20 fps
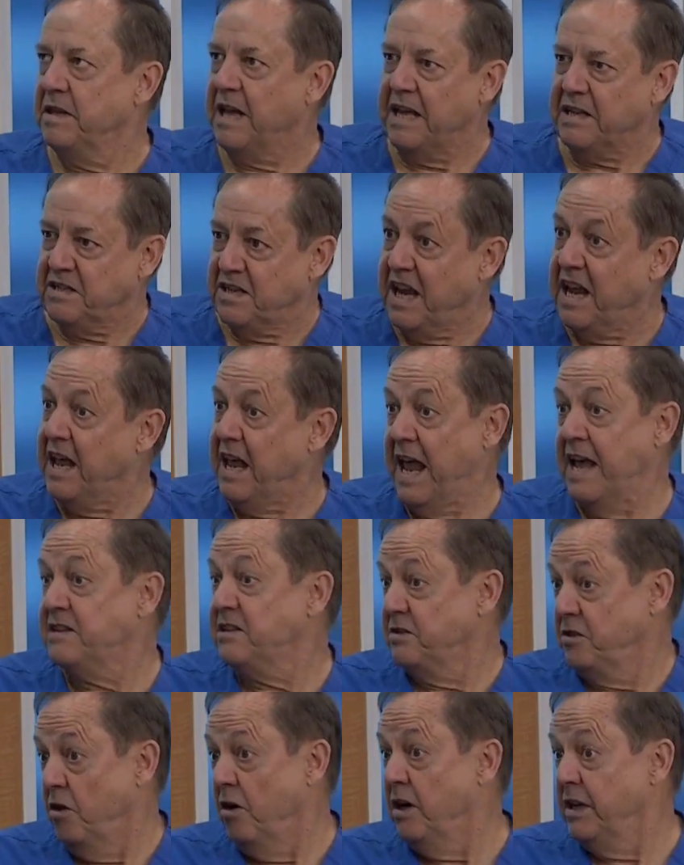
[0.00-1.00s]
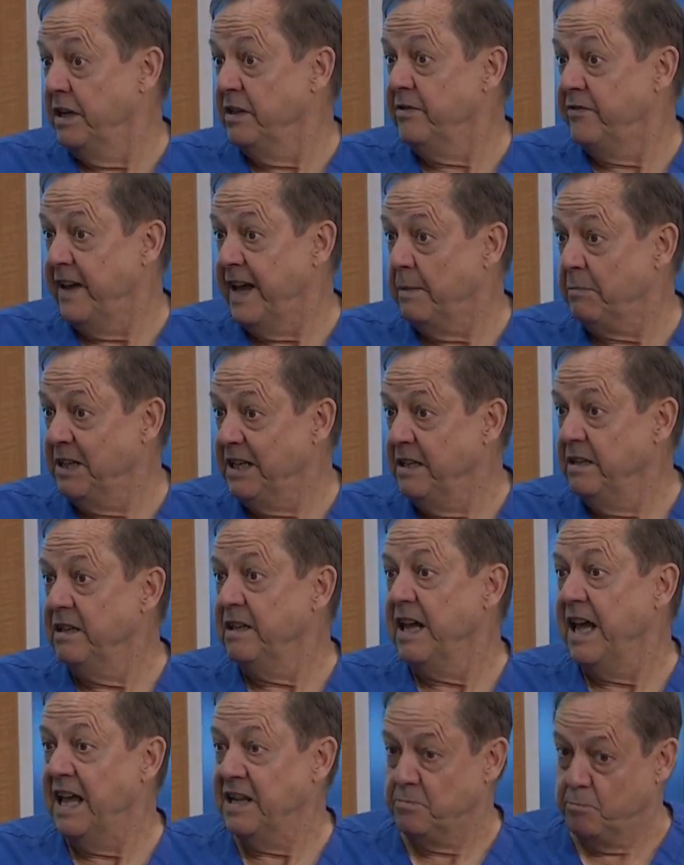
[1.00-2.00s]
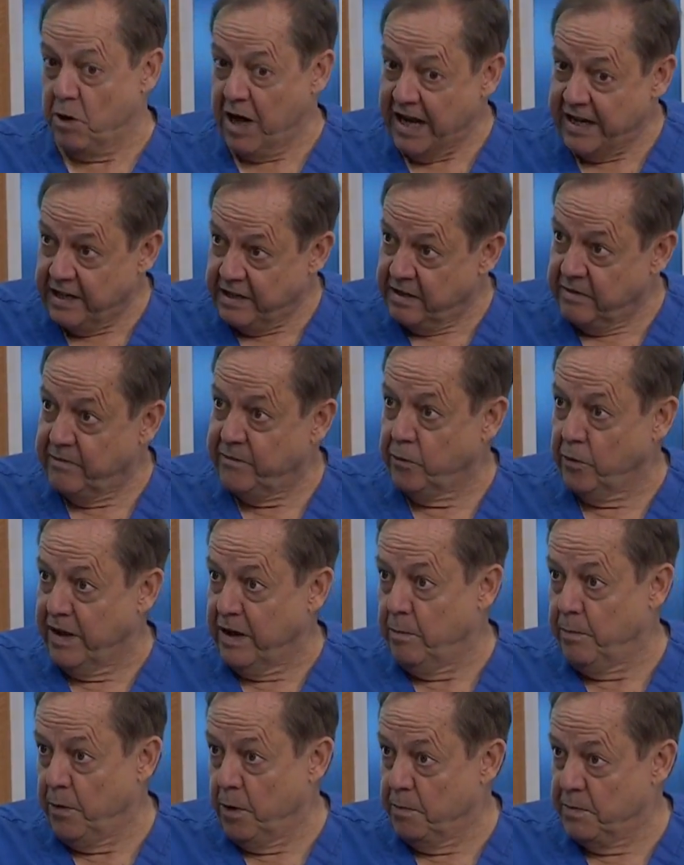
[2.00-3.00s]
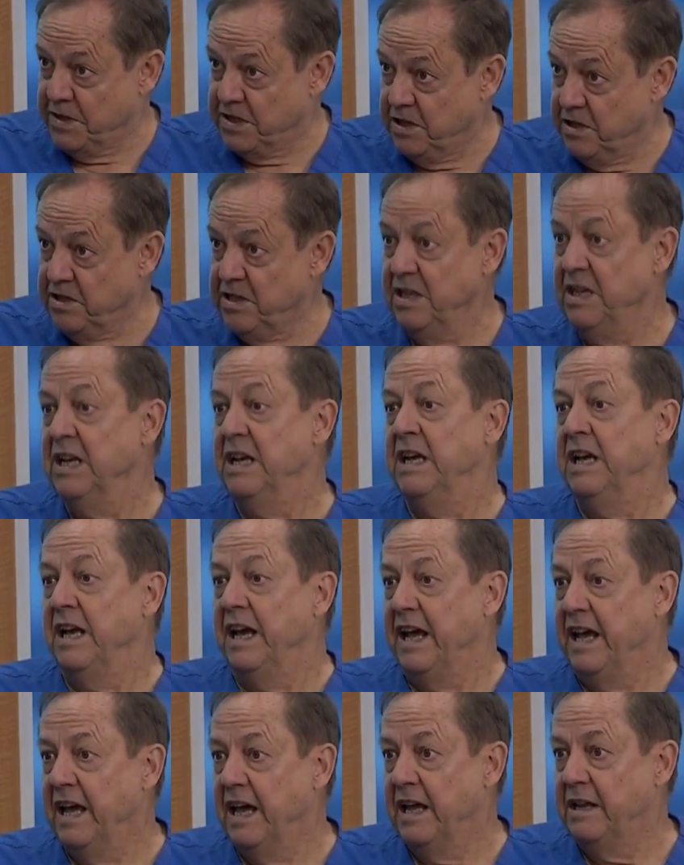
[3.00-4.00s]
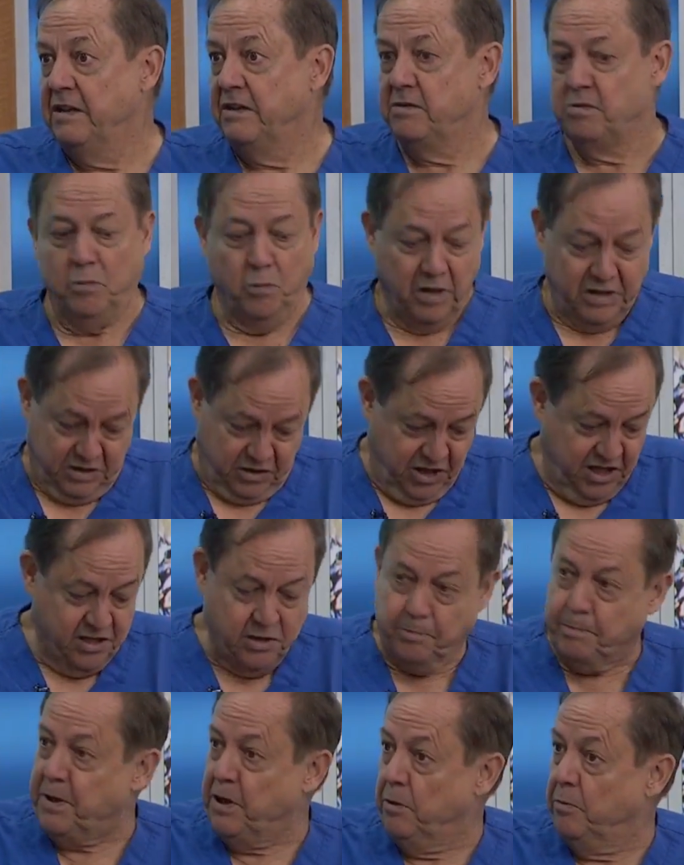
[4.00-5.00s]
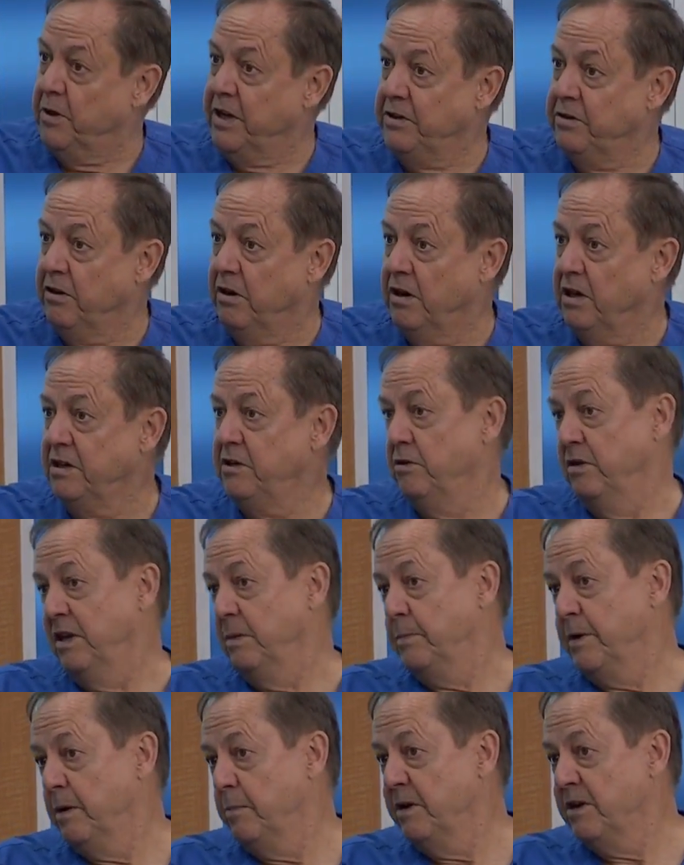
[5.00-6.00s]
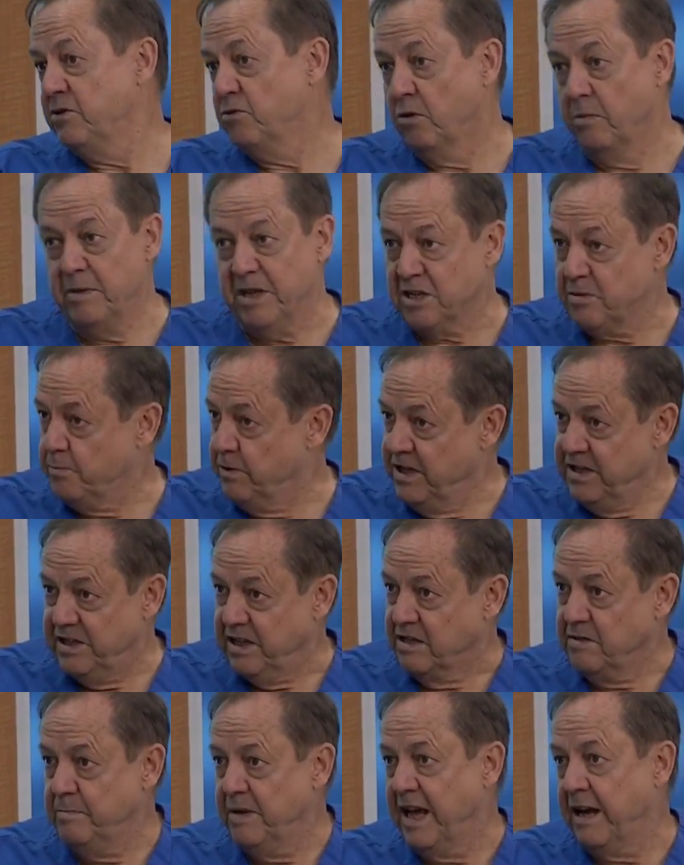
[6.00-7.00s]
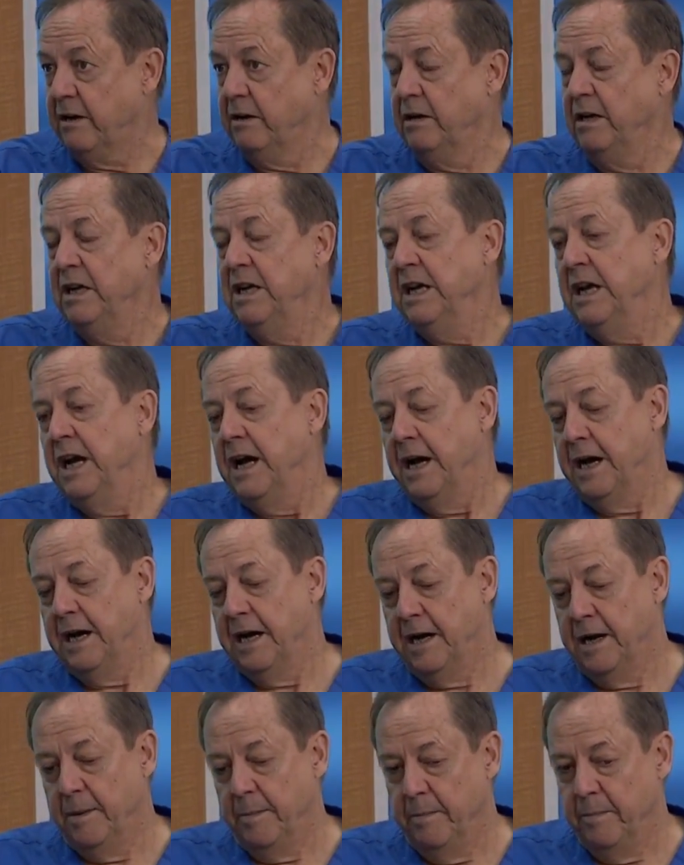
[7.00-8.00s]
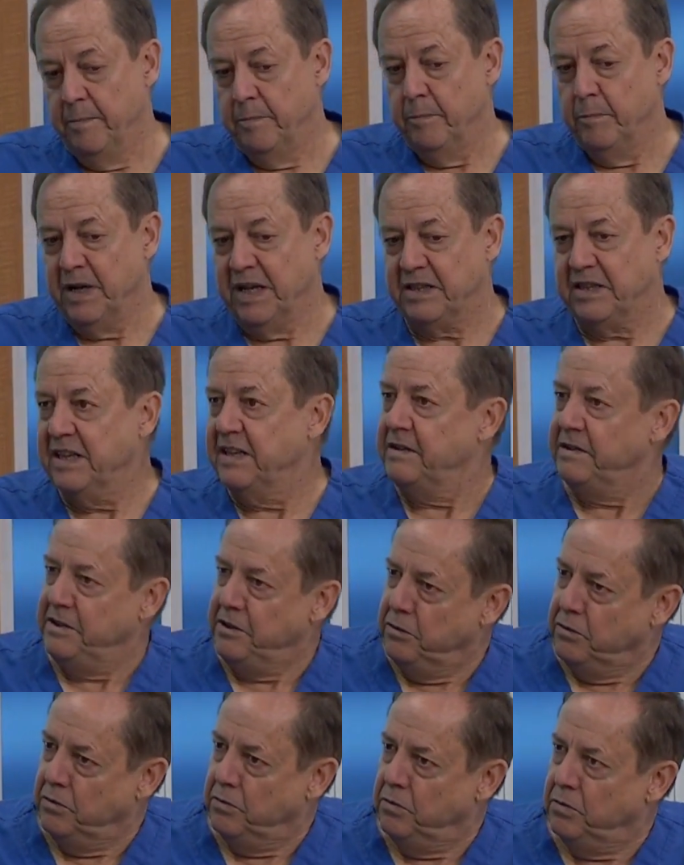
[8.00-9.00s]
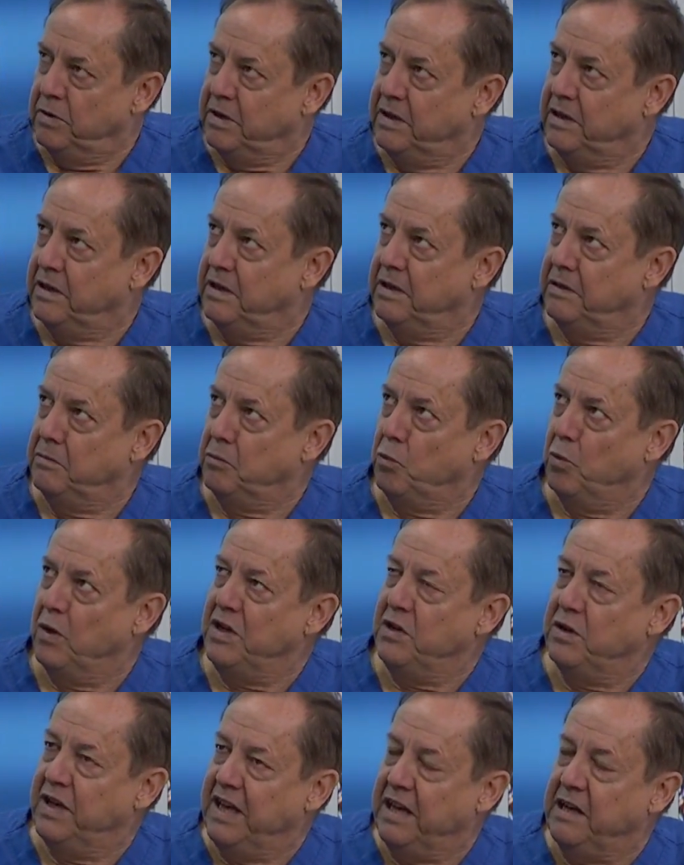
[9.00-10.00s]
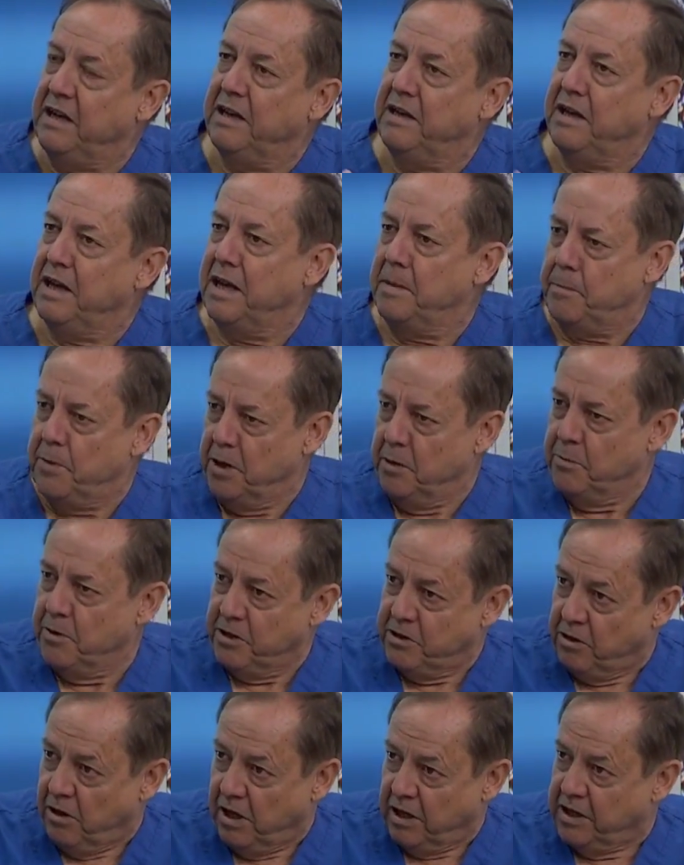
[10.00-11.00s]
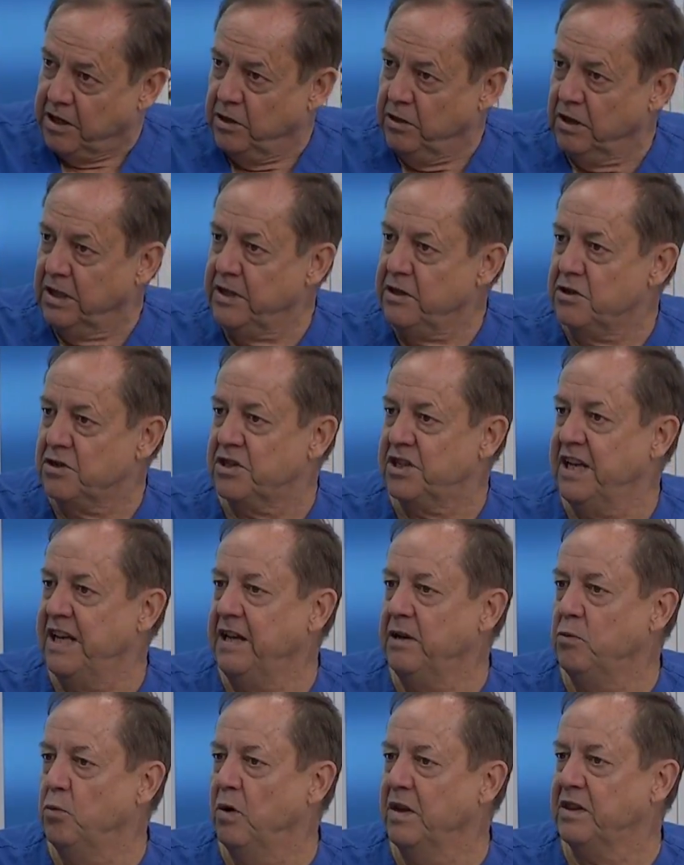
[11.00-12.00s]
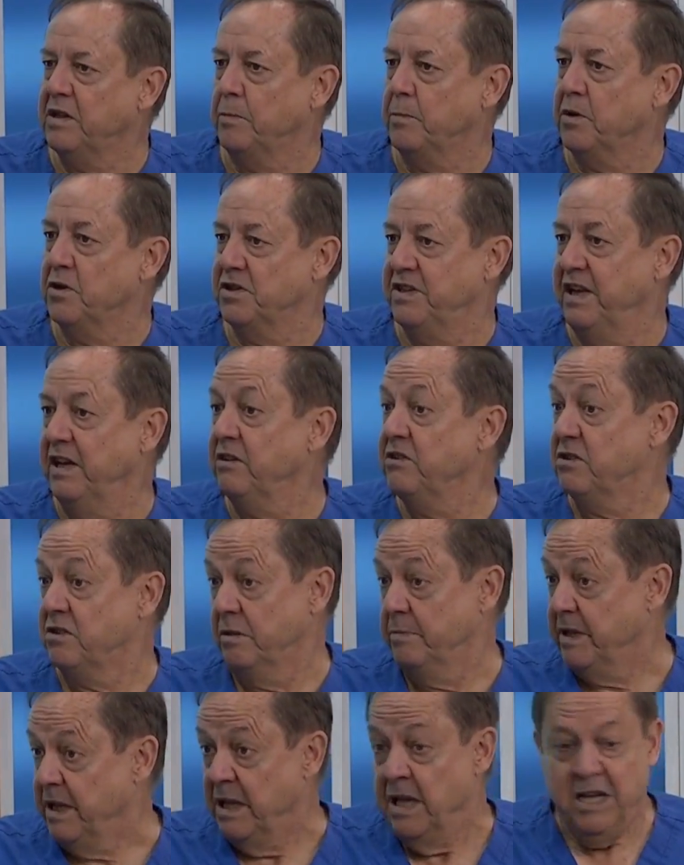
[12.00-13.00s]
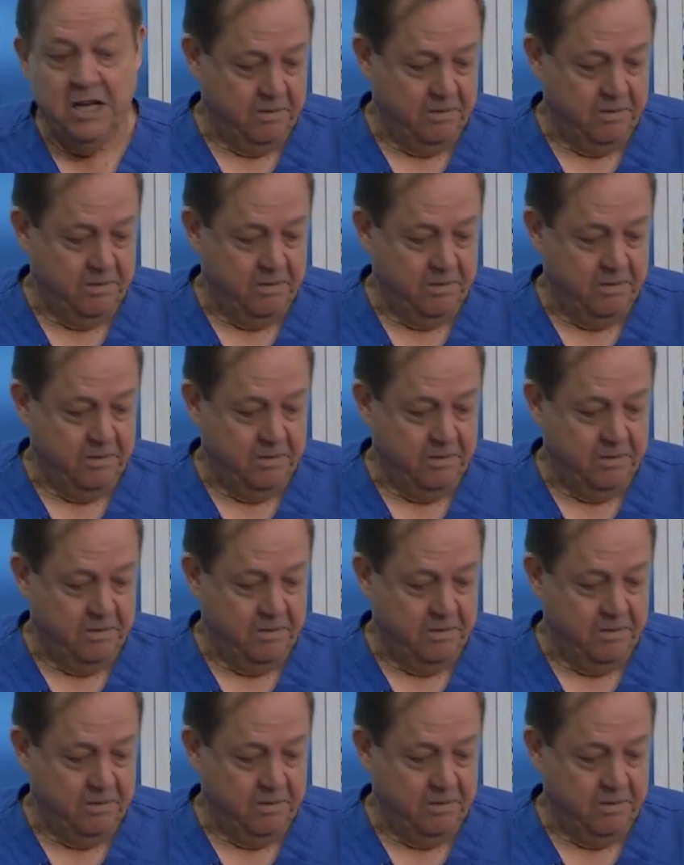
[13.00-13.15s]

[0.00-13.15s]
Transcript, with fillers: has has a dog in the family, mm -hmm. has bred it for their purposes, and what, she's a purebred dog. You can get purebreds or mixed breeds, doesn't matter. Um, but you, when you get a, a purebred dog, you'll understand what their personality is going to be